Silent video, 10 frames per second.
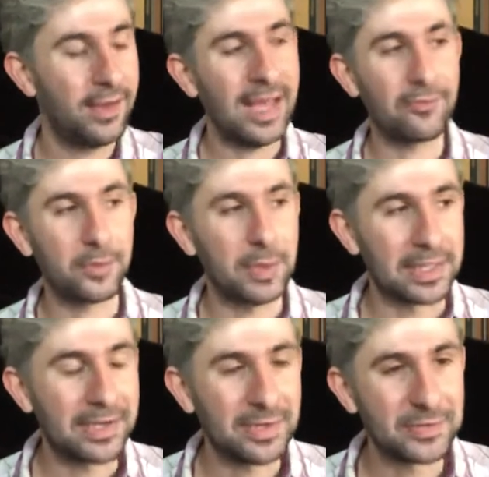
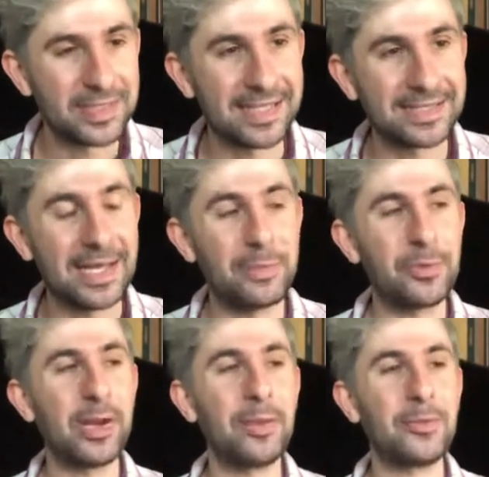Everyone kind of says that,
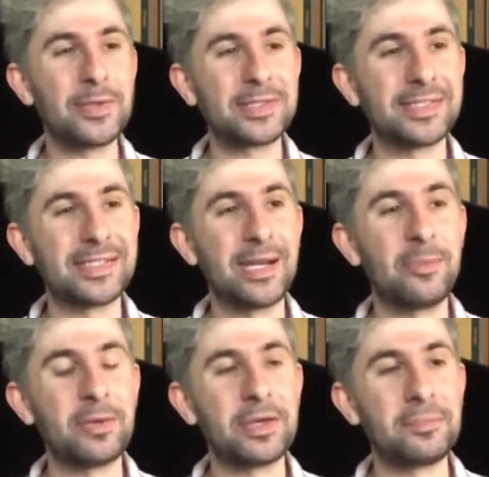but I wanted to set
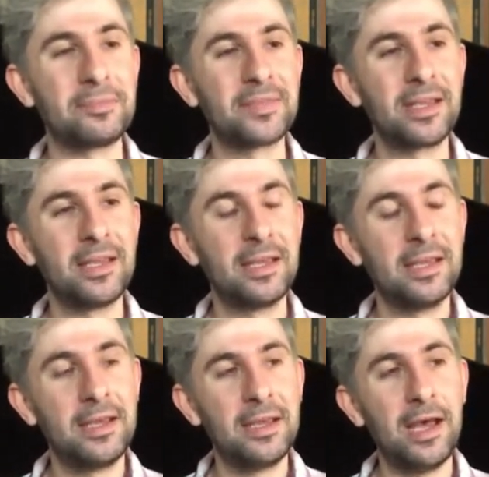up a
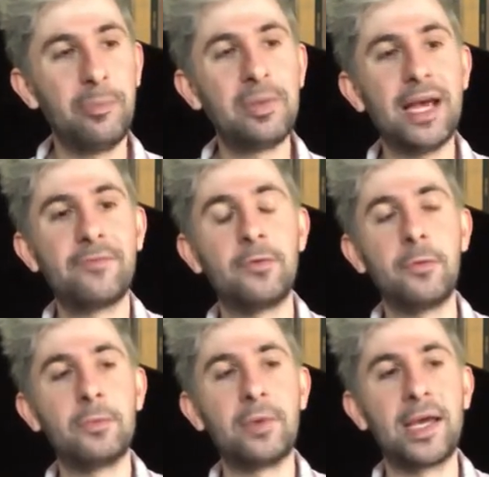
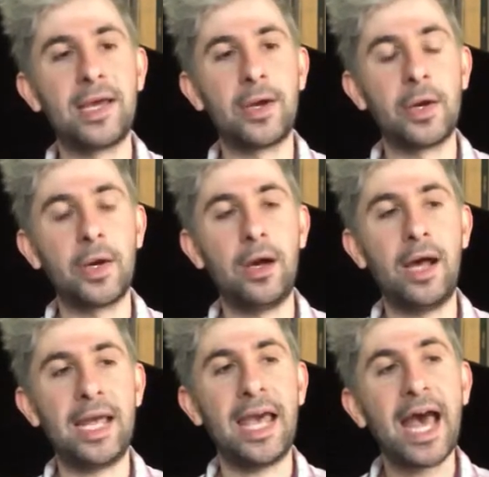platform where
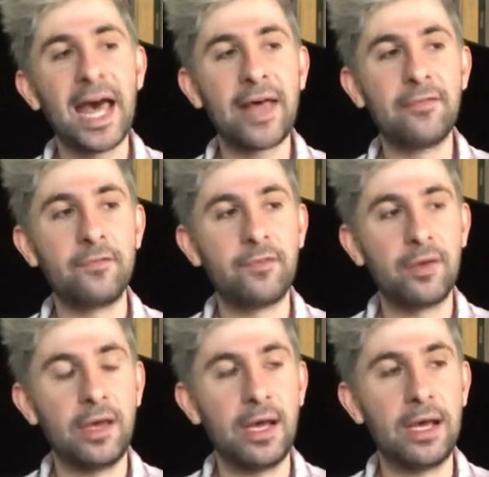I have
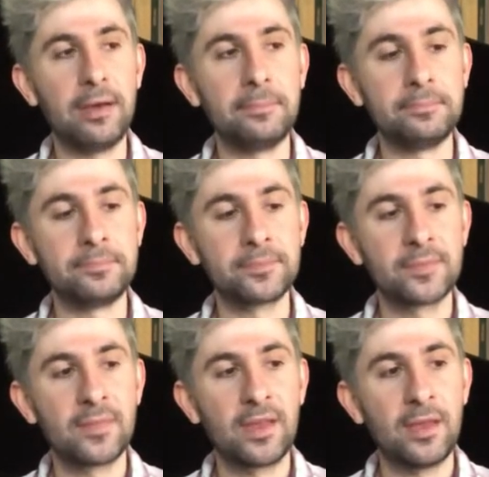
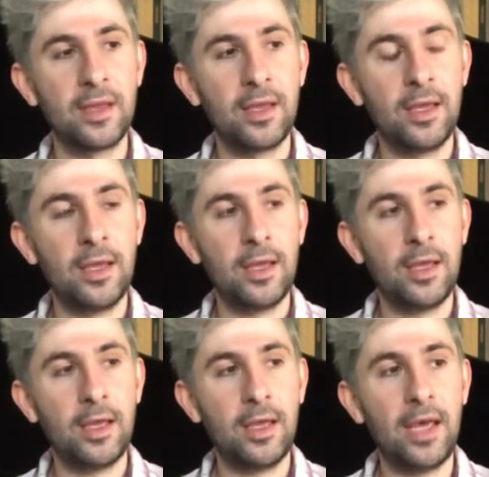
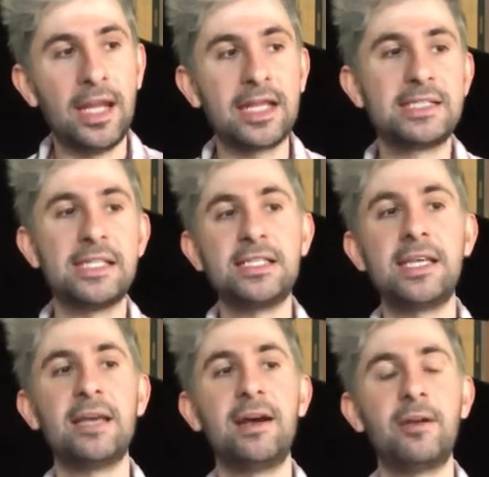an
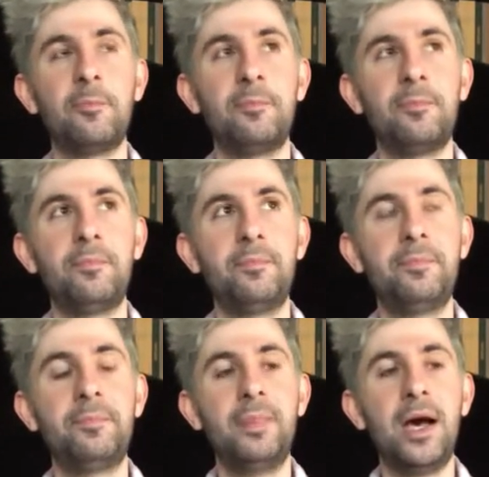existing kind of
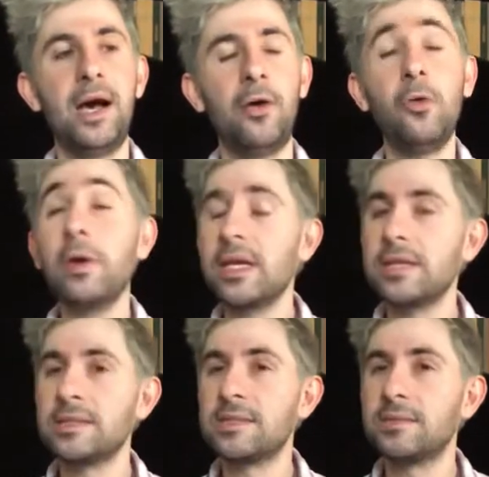
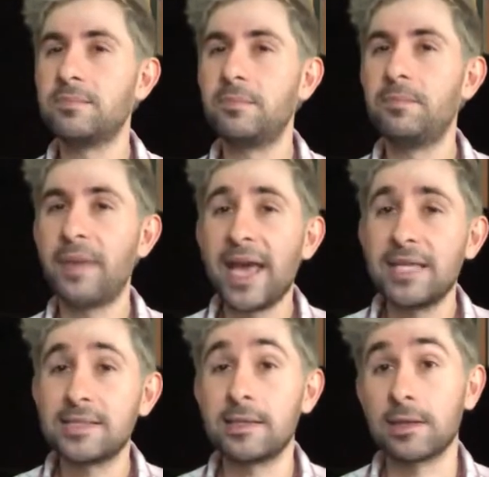audience
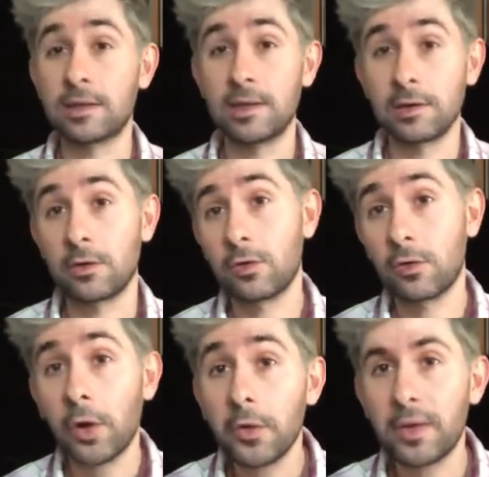base that can
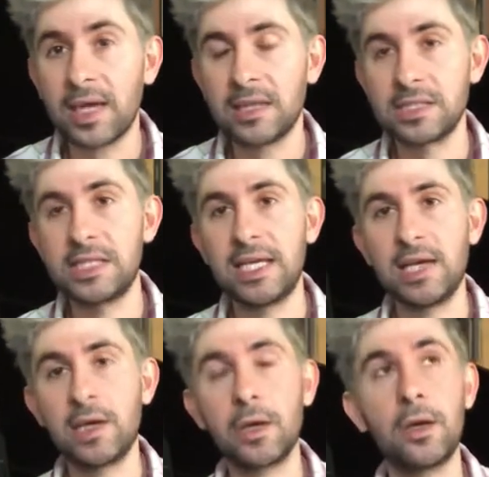grow each
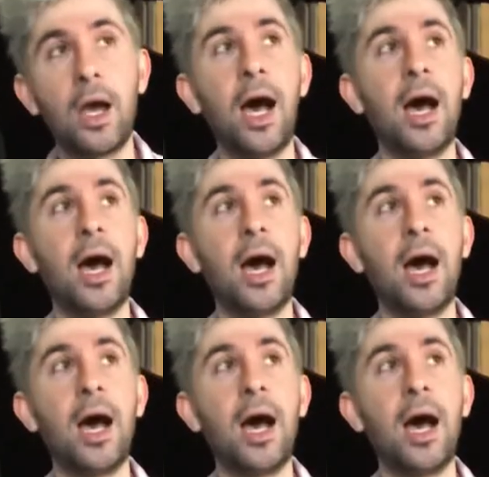year,